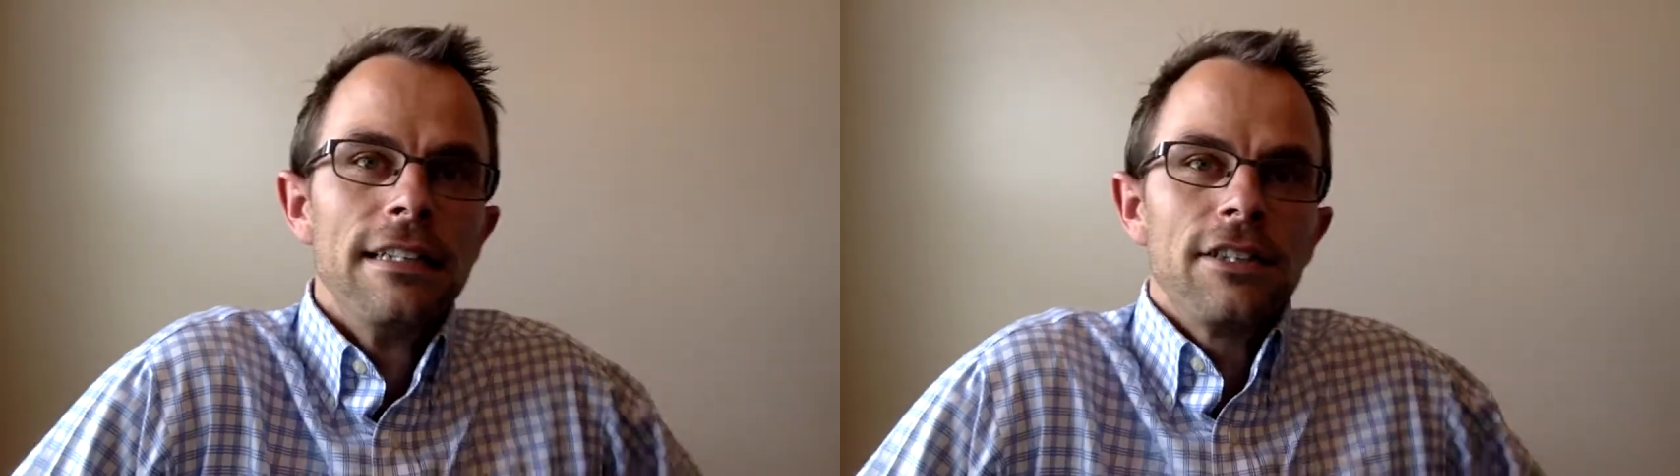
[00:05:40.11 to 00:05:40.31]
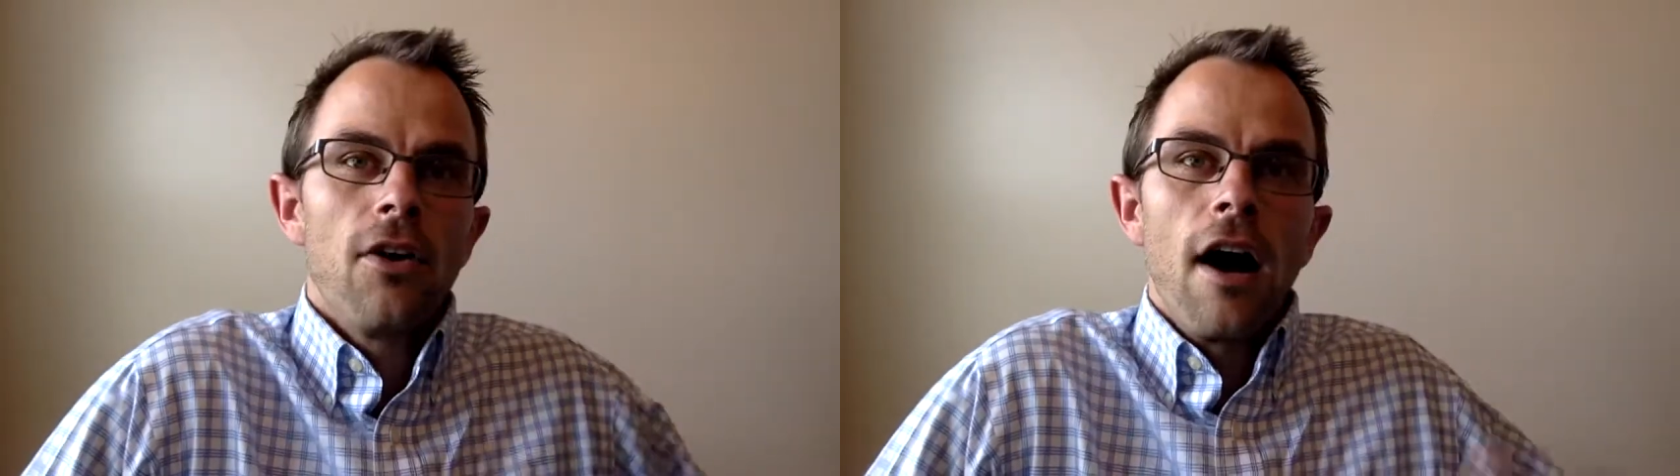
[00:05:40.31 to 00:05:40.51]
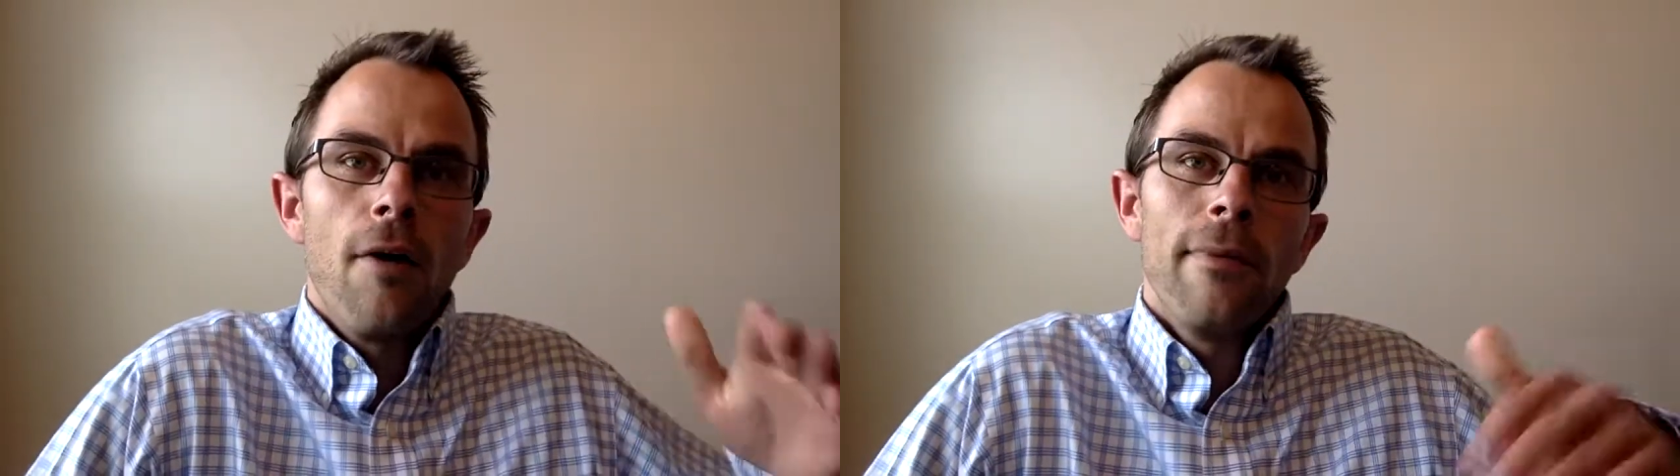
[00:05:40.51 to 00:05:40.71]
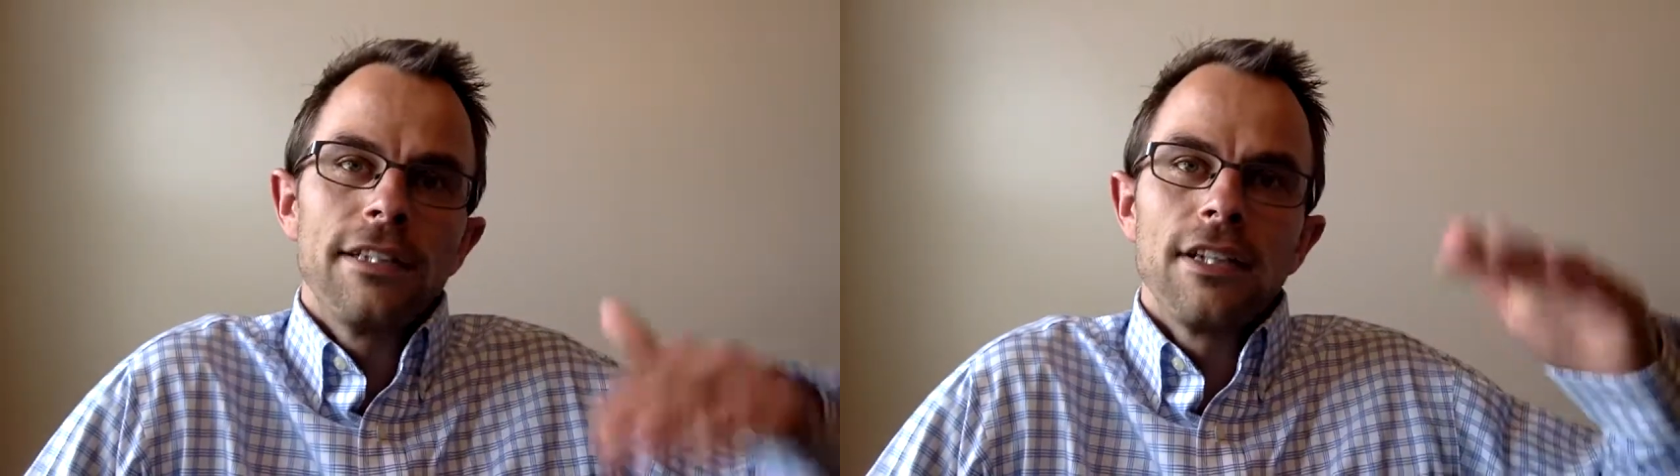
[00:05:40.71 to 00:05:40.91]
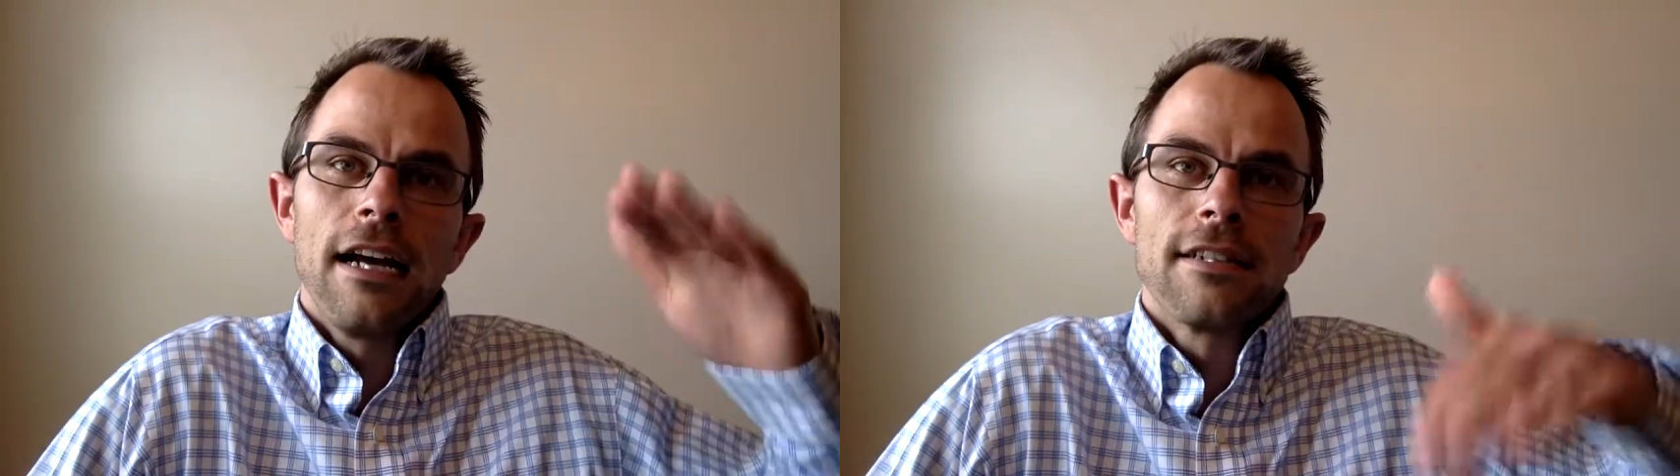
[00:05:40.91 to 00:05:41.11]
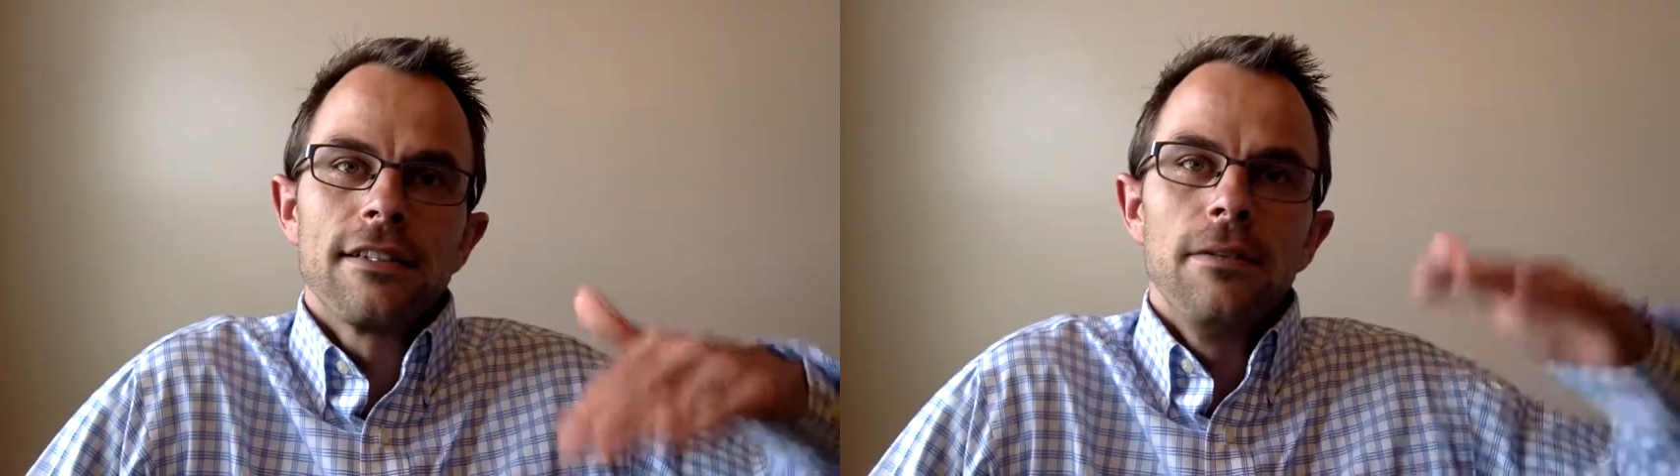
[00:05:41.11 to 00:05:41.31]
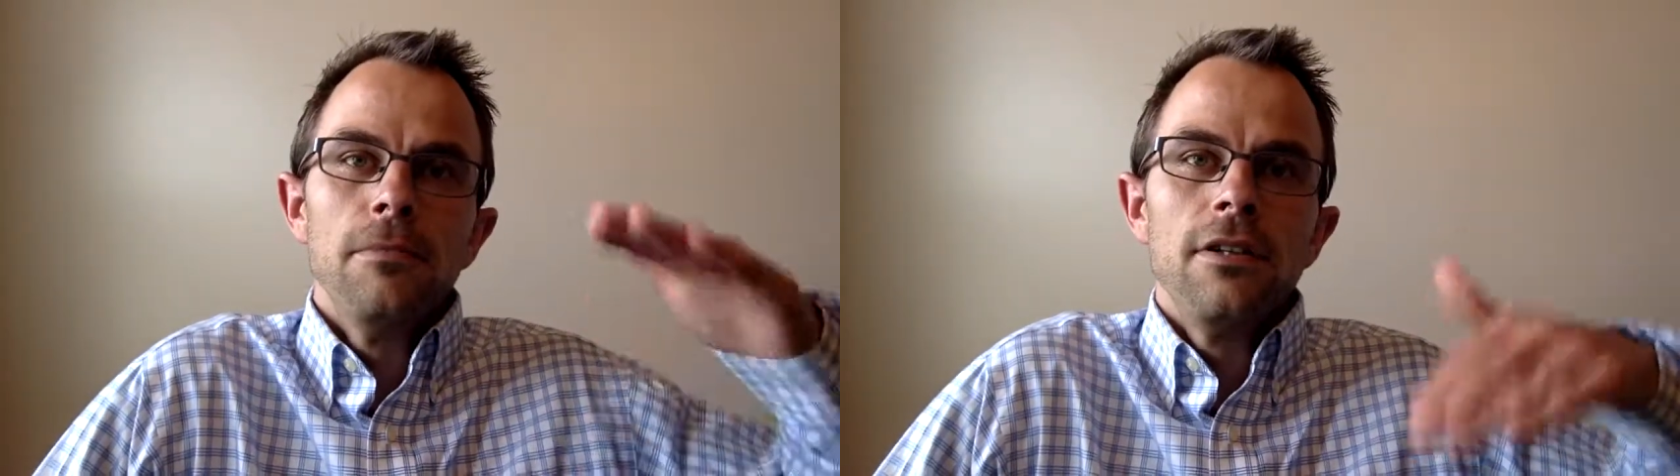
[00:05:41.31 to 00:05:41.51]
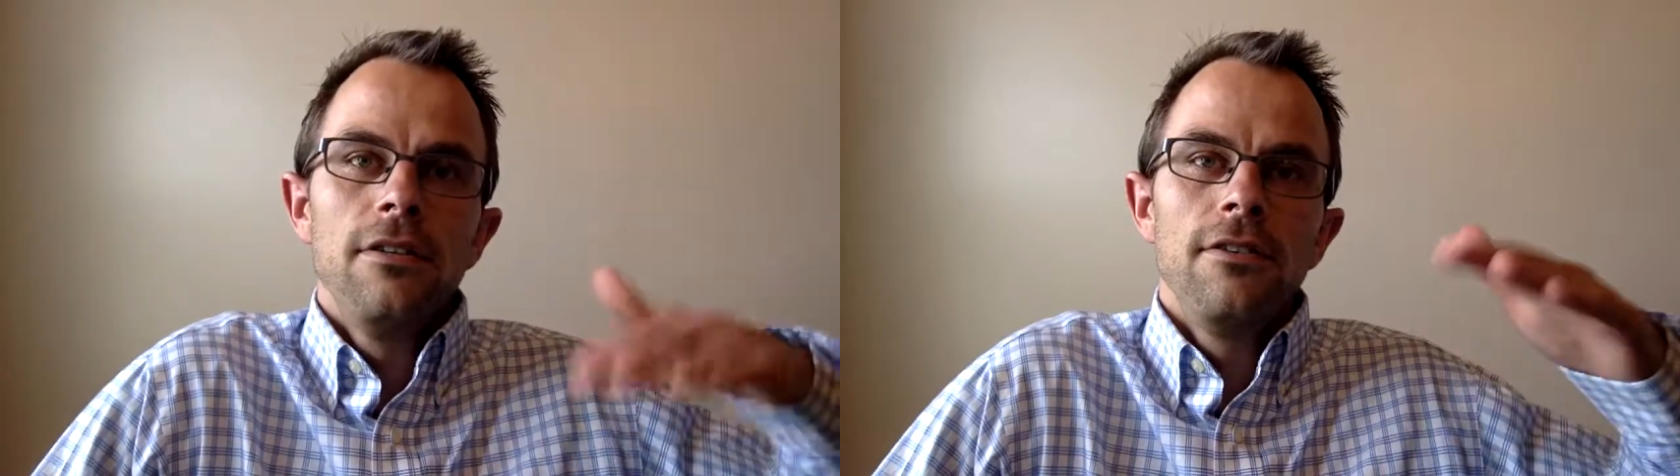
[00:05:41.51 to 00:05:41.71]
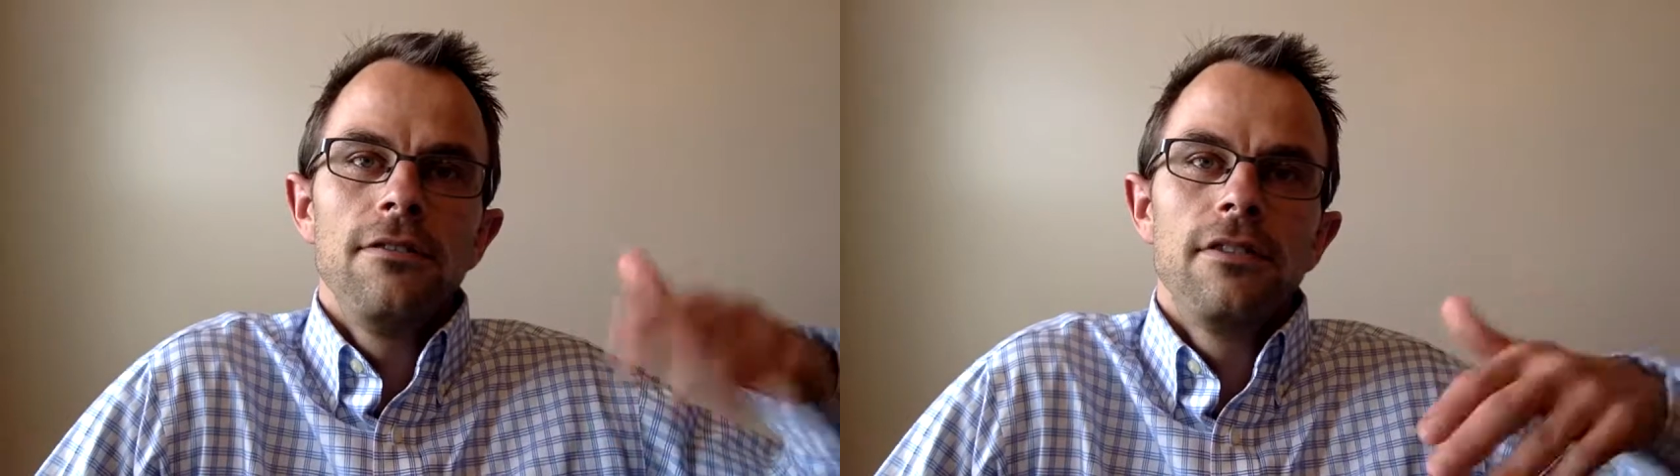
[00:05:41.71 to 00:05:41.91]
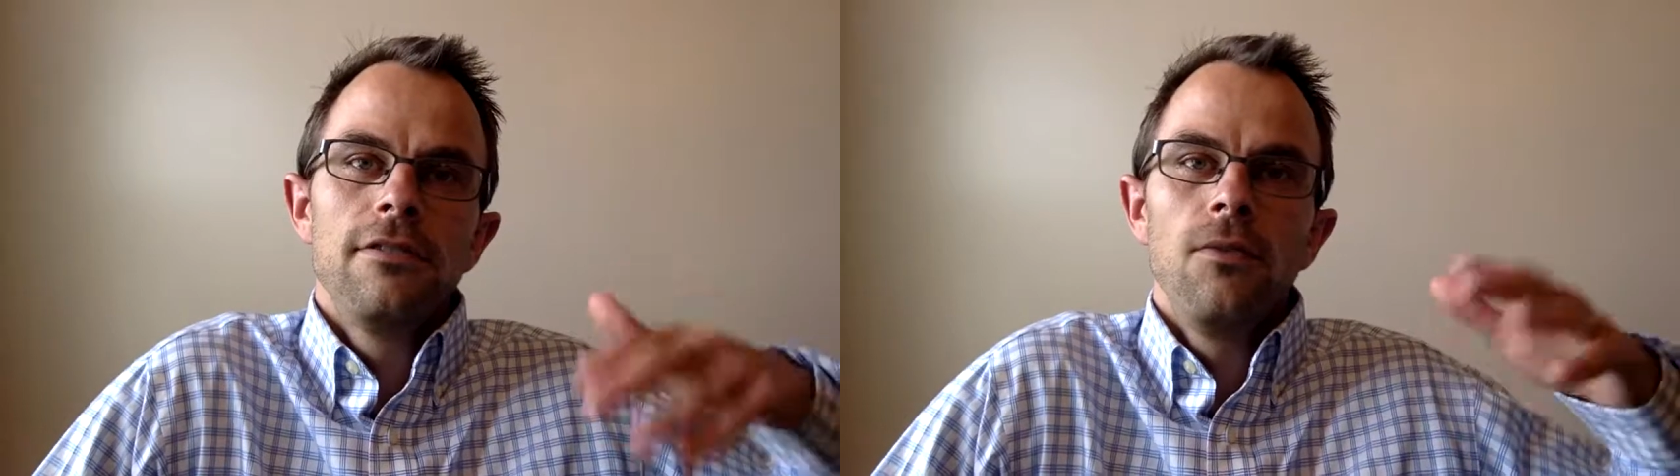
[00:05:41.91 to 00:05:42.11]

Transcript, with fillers: So how much it actually moves